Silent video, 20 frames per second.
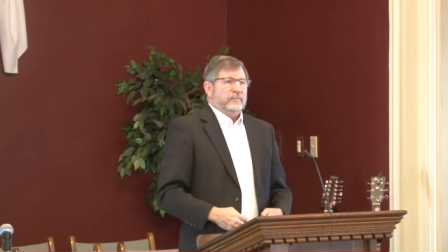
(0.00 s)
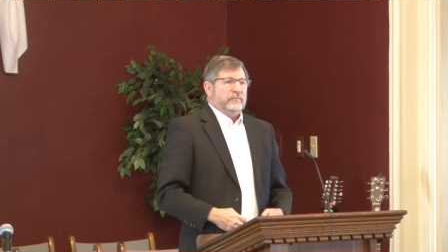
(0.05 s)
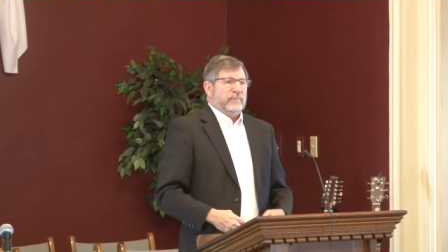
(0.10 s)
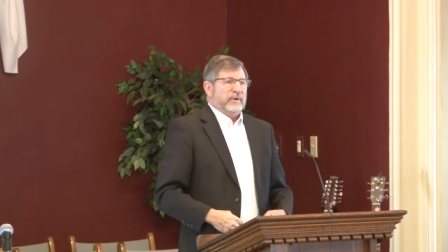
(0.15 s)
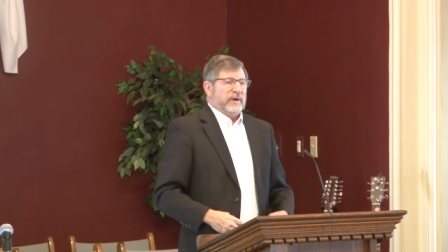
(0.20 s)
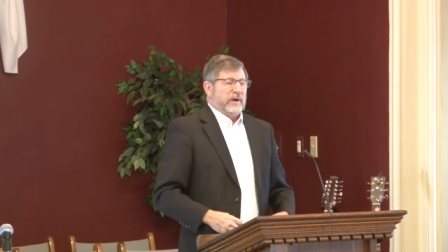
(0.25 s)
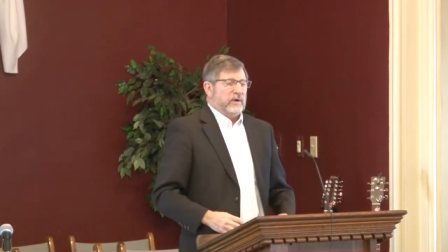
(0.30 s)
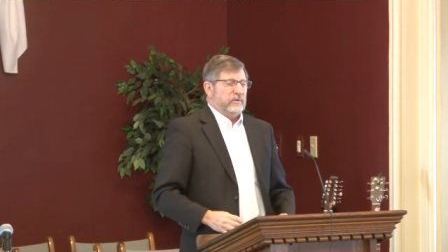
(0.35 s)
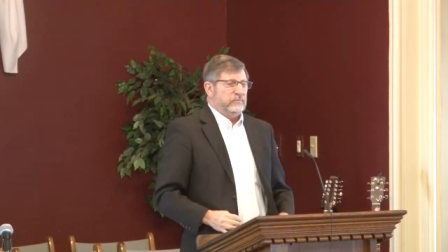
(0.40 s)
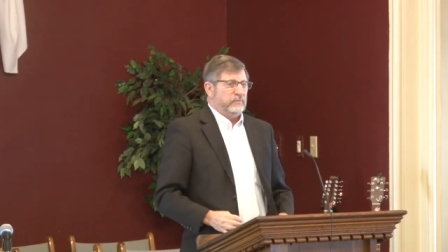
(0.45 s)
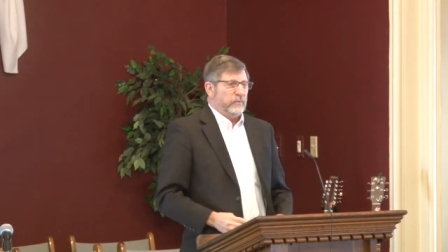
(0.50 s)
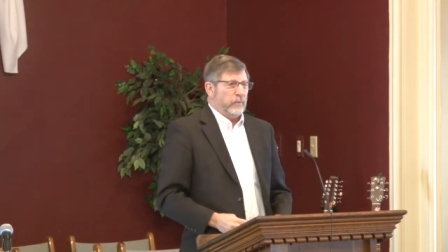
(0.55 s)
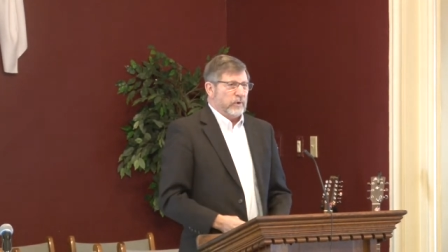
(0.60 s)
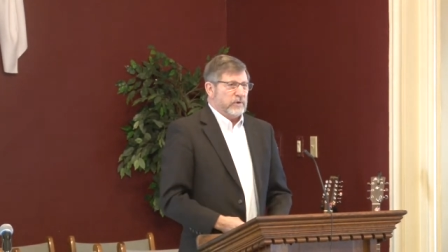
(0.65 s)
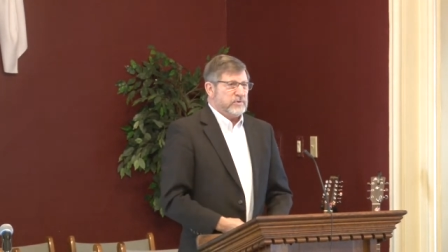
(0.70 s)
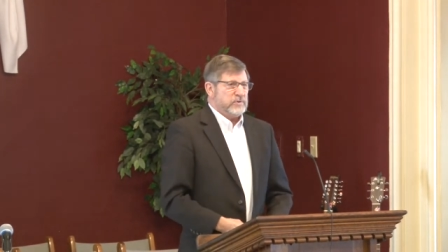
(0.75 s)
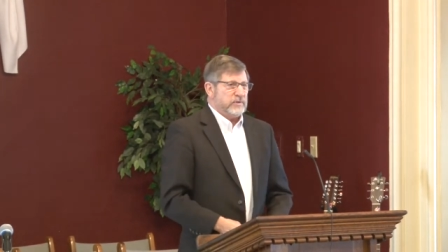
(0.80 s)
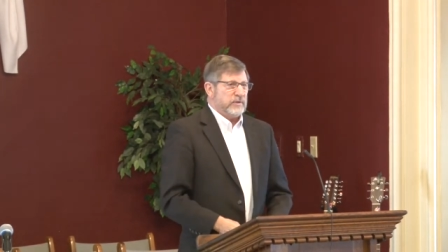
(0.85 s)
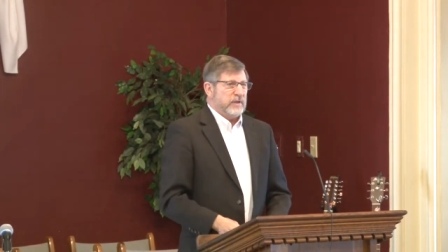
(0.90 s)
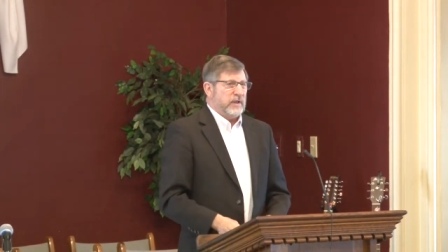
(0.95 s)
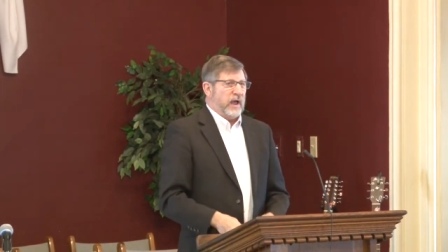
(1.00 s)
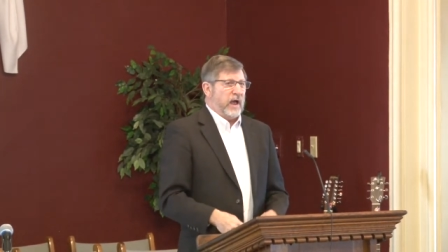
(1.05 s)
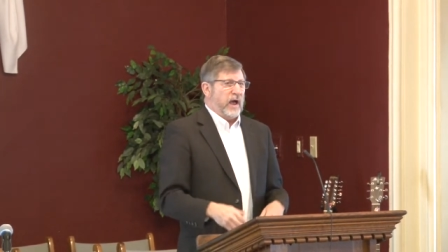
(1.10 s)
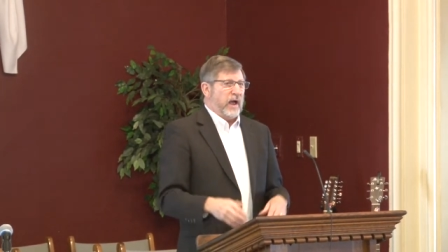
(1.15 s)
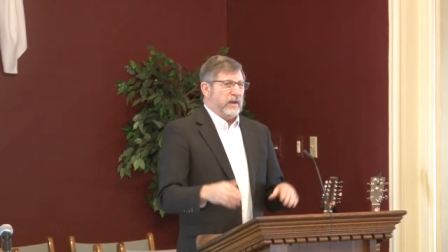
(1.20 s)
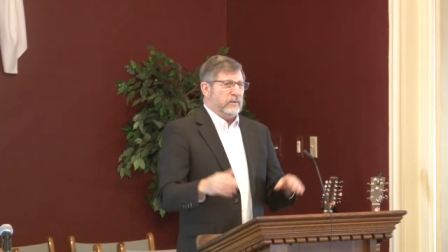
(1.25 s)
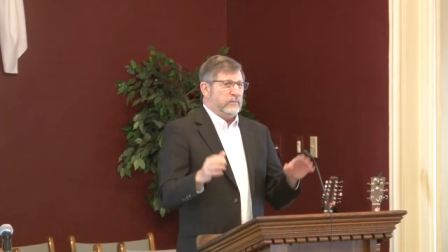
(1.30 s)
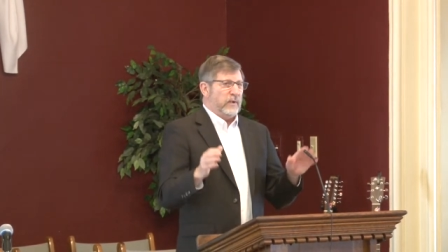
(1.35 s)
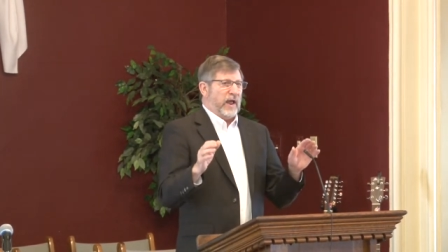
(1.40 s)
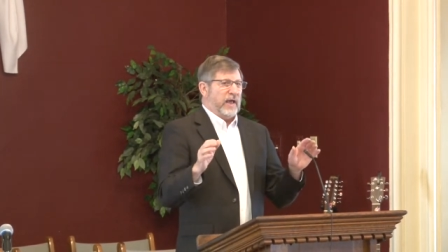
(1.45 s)
but unfortunately,
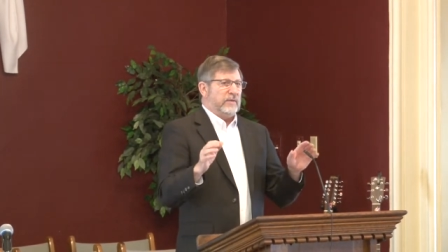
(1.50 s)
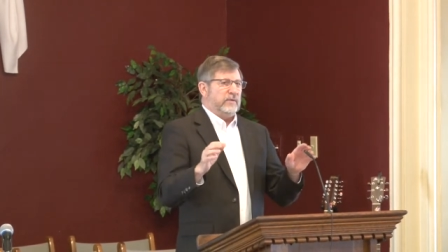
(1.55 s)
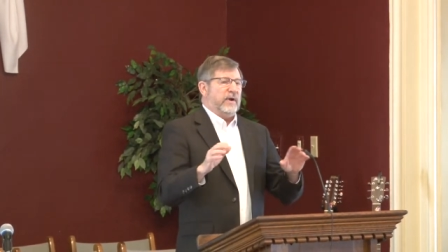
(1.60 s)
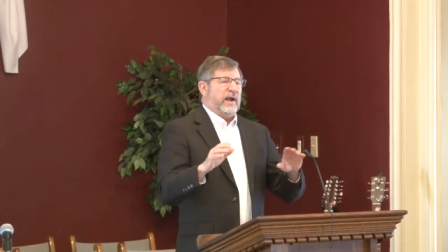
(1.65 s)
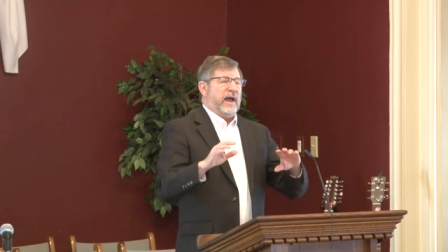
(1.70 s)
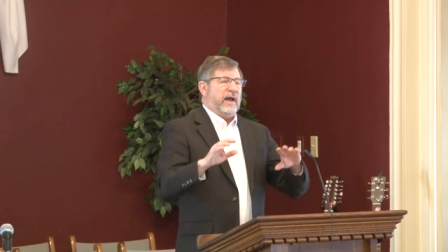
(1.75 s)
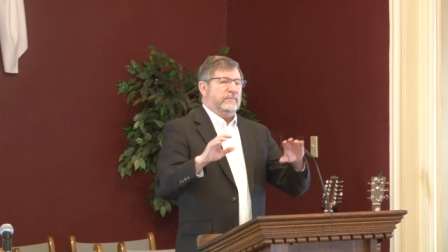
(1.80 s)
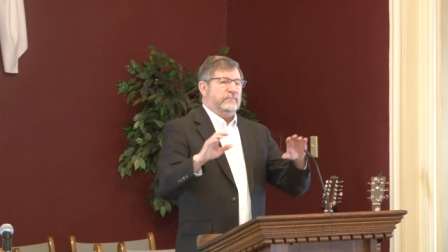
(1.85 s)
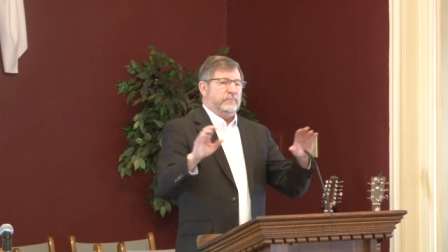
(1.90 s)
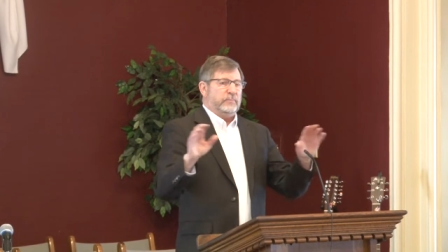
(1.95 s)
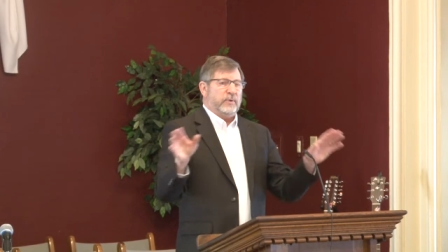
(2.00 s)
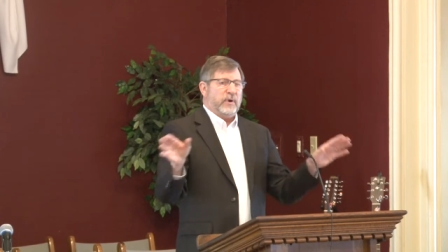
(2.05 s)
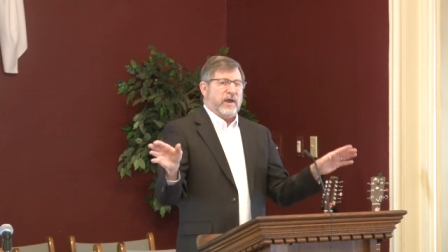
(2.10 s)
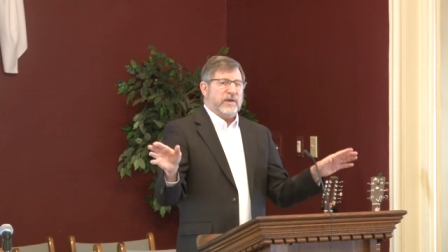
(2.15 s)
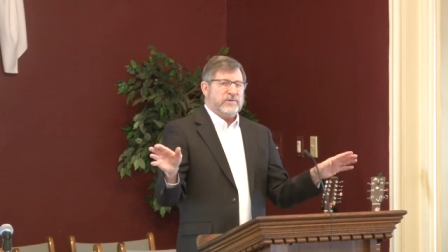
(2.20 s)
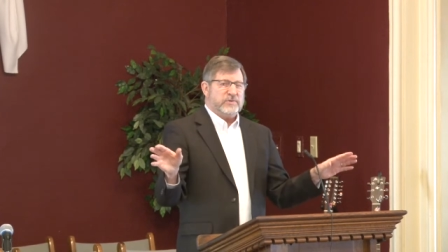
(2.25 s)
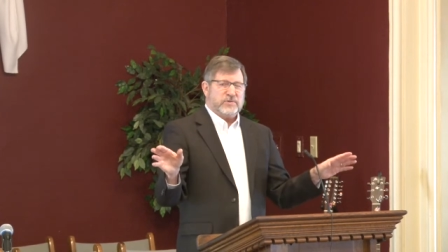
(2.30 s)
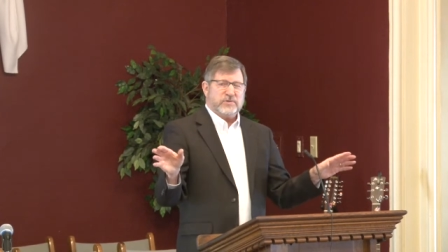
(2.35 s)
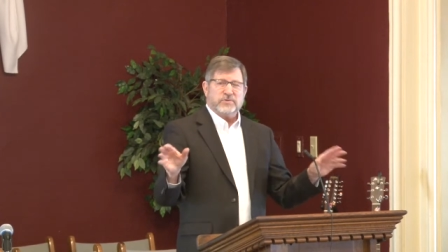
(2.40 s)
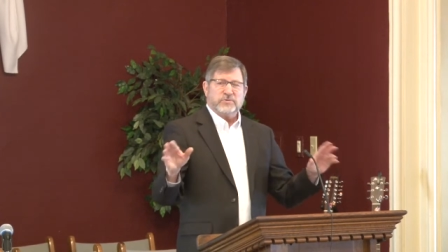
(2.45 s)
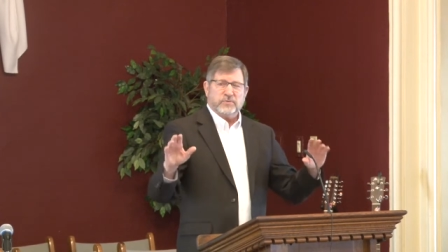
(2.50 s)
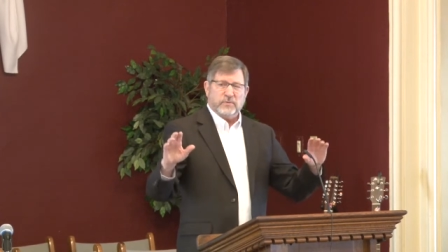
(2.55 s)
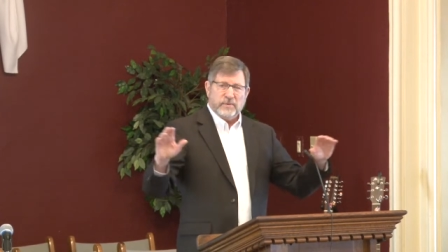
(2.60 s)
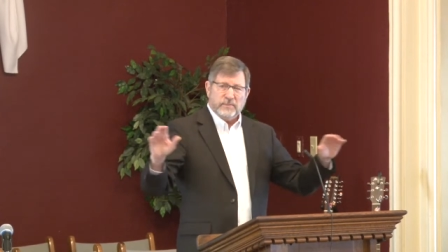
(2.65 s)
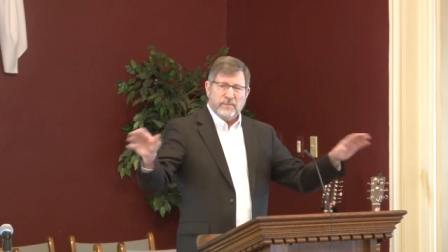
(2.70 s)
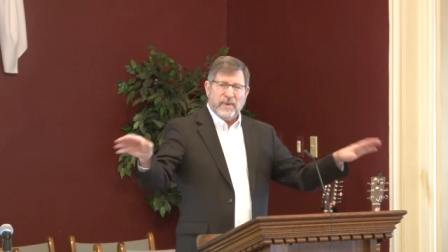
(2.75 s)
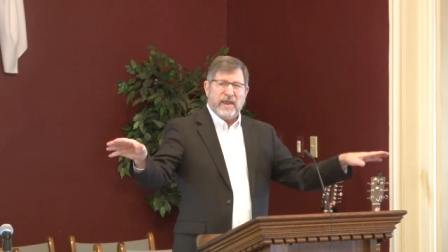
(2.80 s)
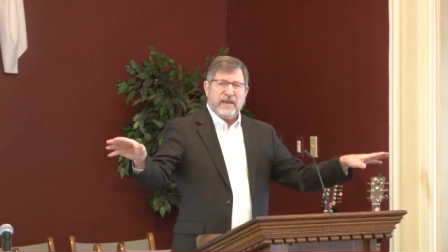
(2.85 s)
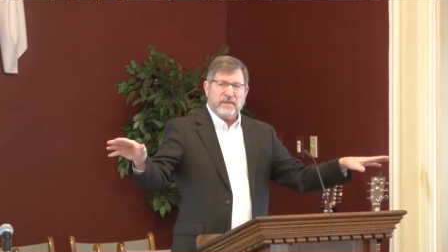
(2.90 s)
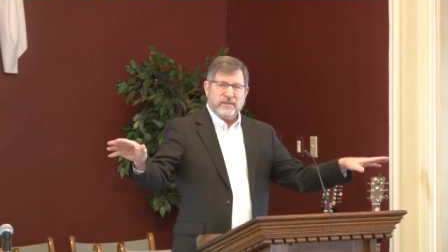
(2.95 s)
I'd rather have prices
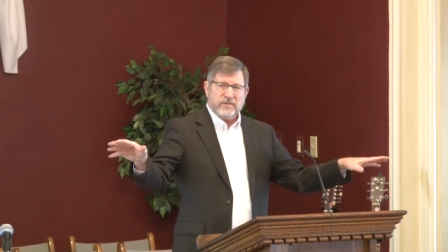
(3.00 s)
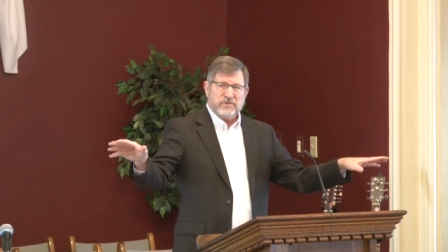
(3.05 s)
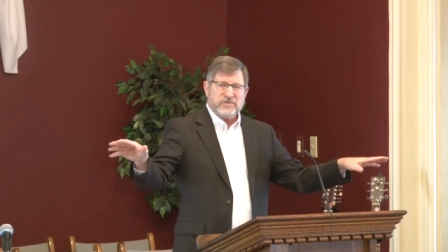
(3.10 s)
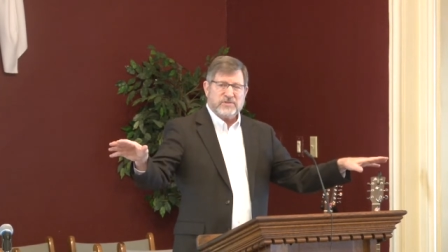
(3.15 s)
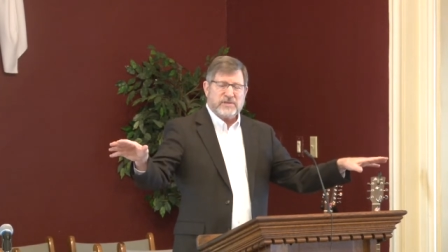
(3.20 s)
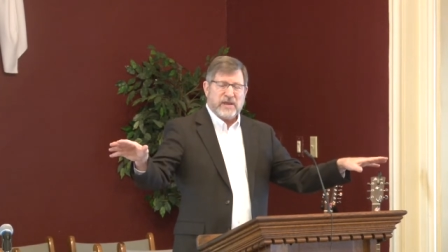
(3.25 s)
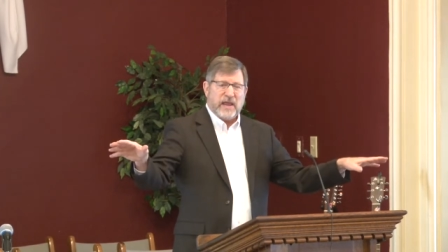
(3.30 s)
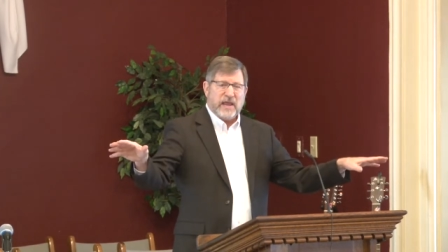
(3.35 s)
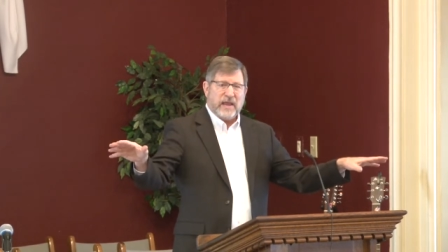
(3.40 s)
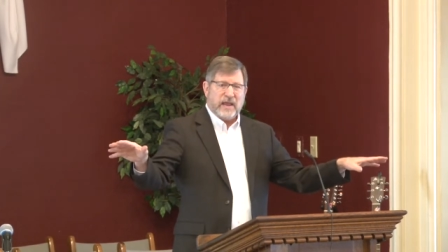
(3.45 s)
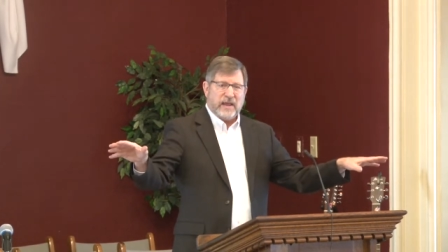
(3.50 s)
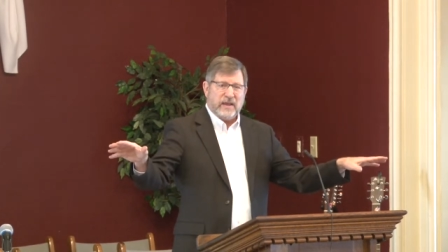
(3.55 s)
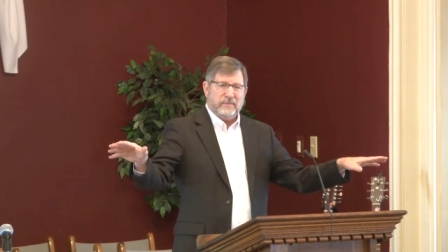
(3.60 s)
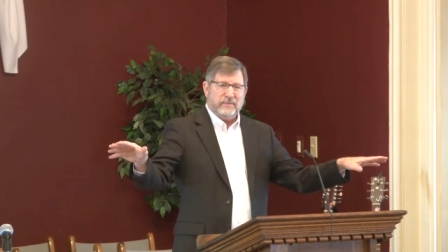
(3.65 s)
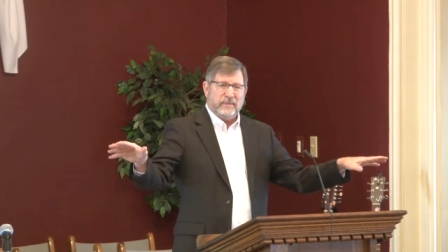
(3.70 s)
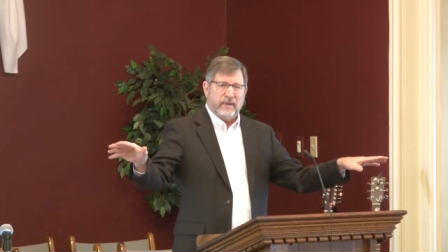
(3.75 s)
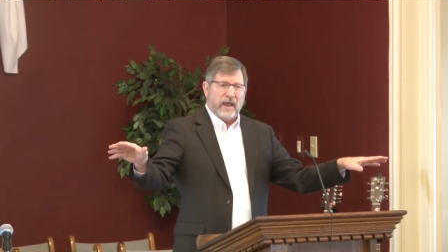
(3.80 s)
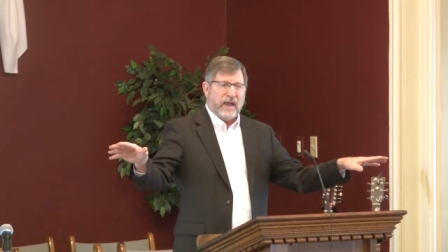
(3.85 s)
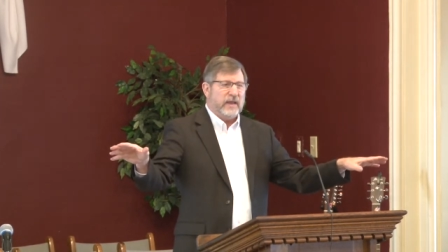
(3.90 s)
remain the same